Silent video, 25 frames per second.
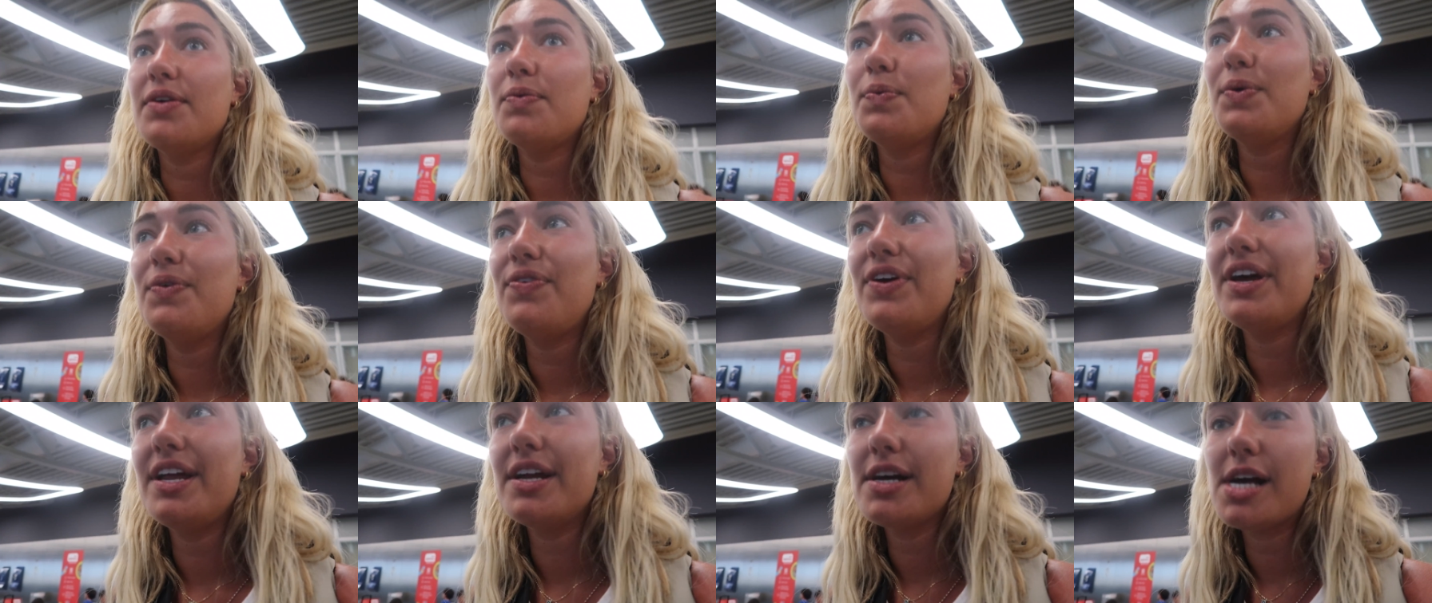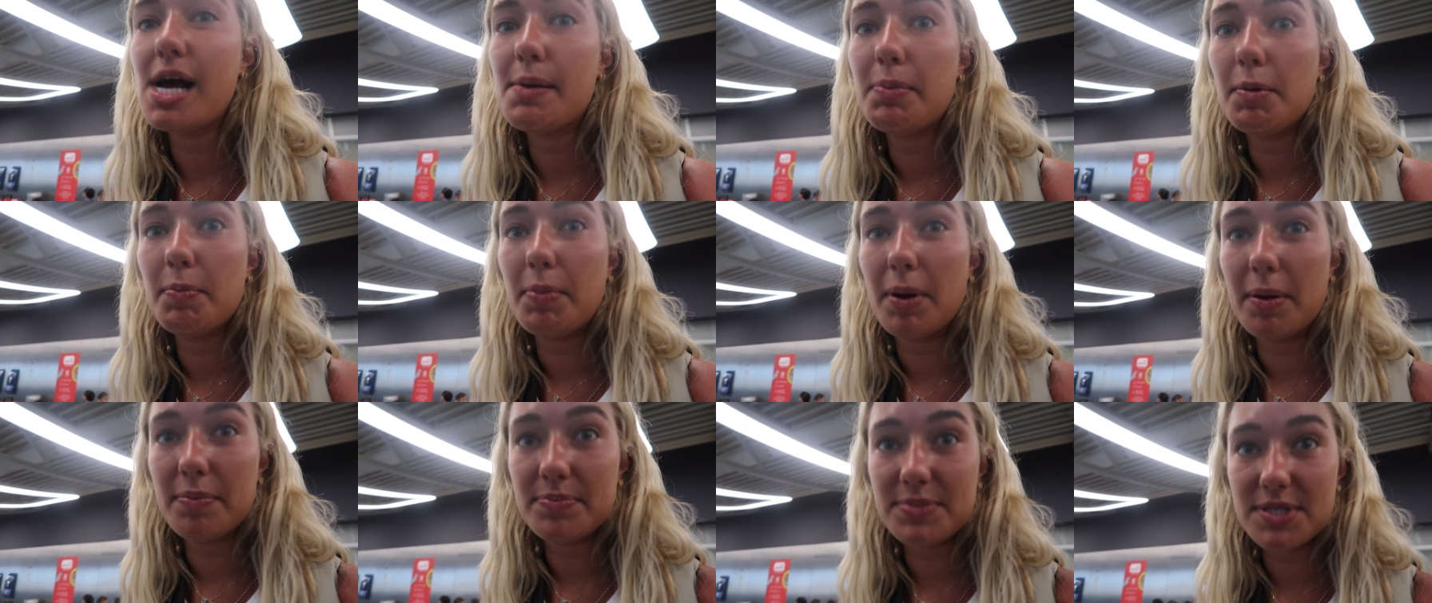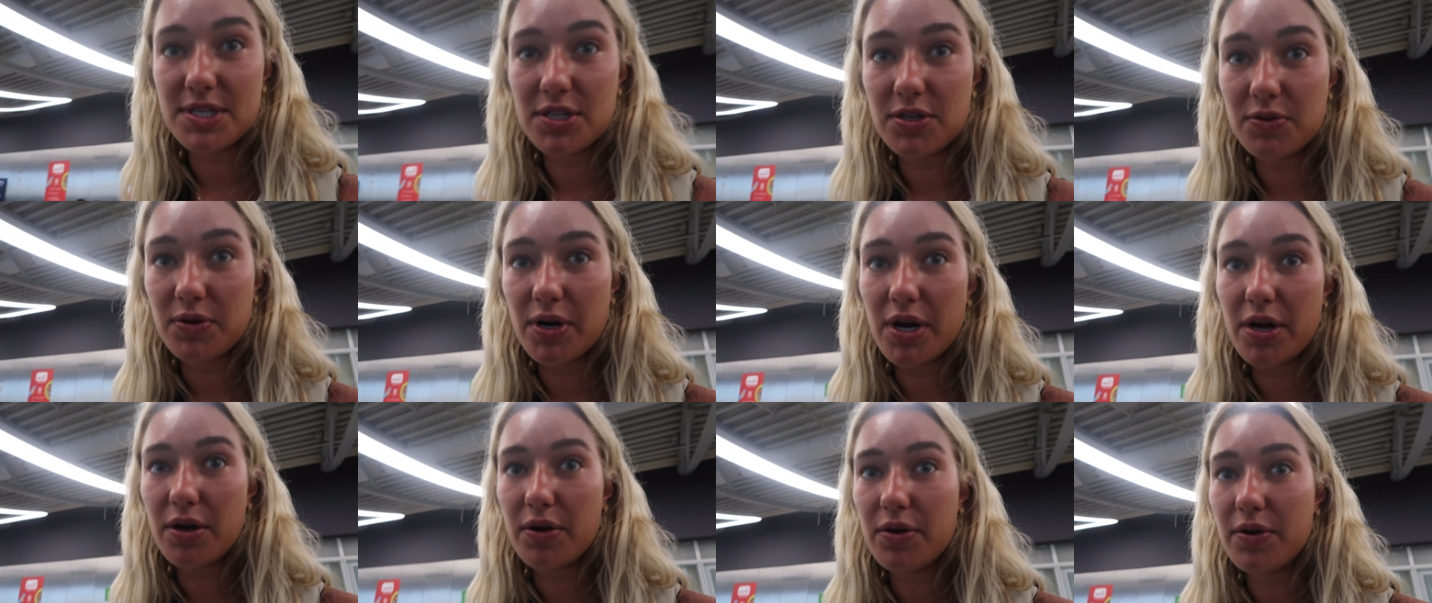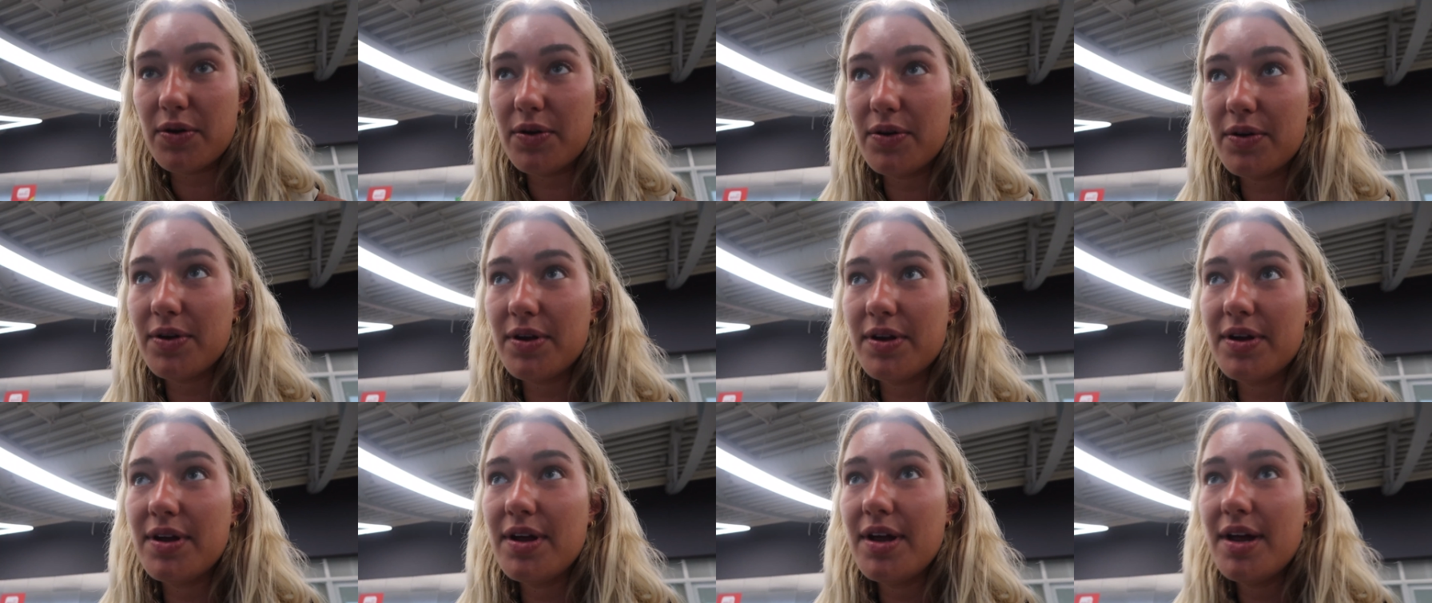we've hit a couple bumps in the road.
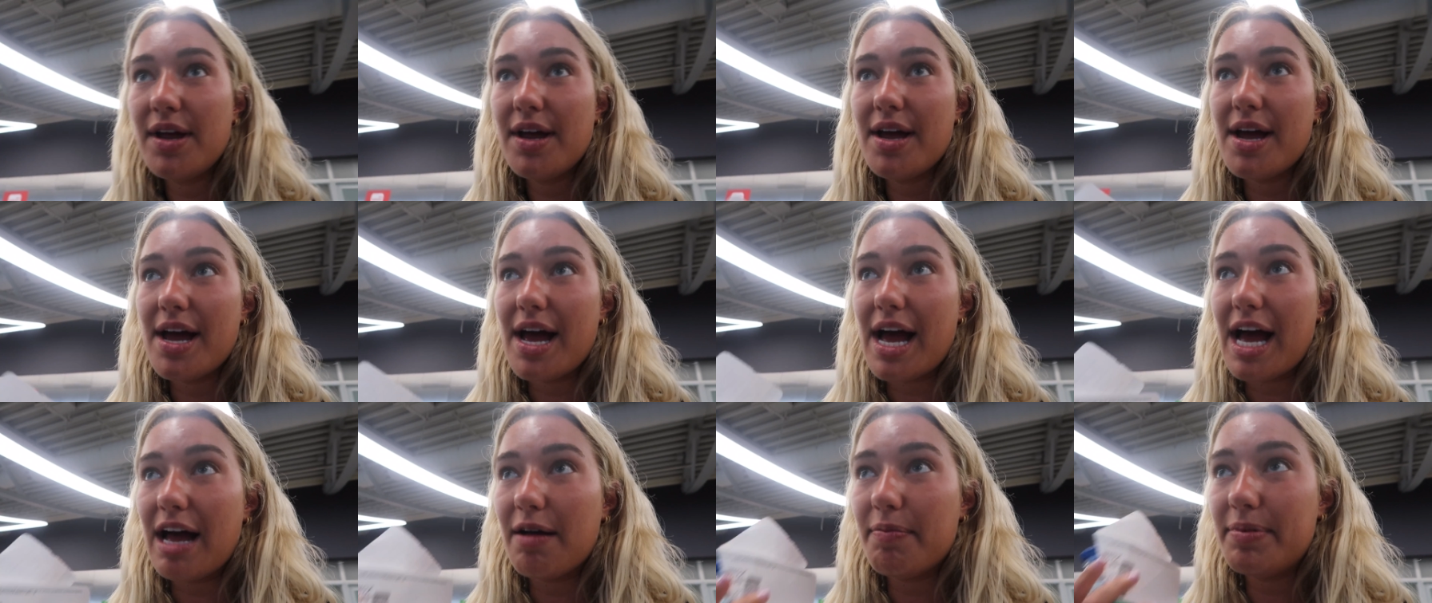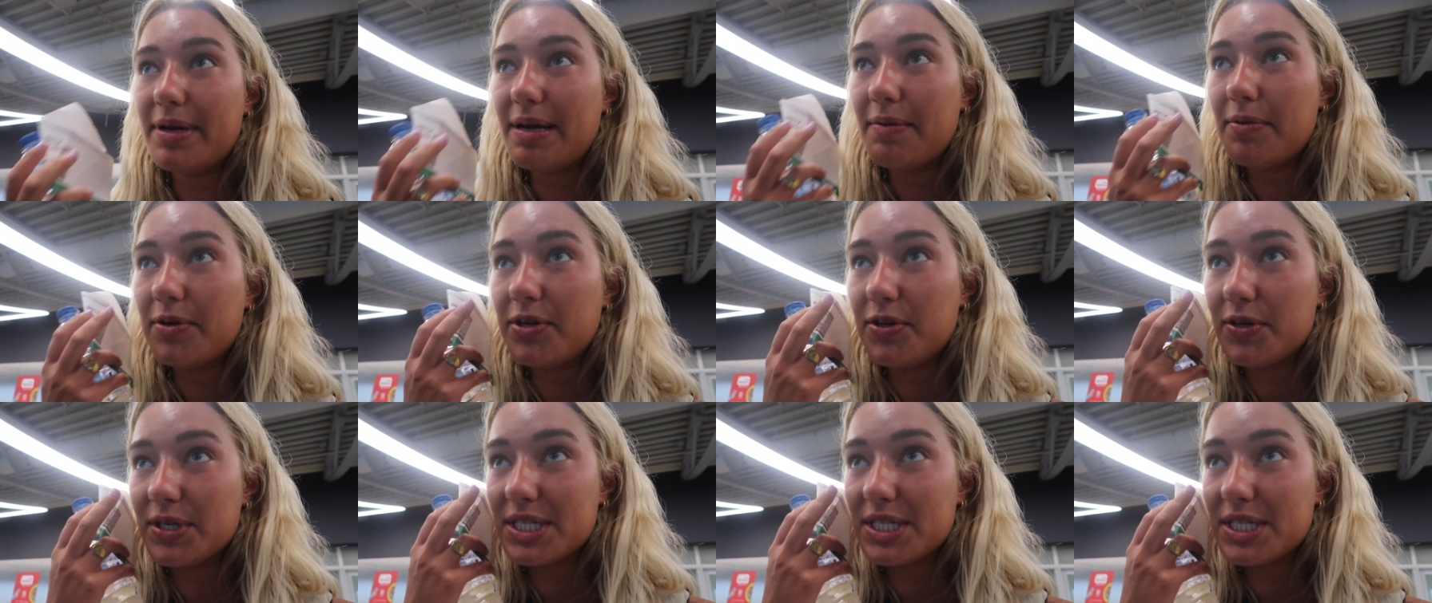I'll be able to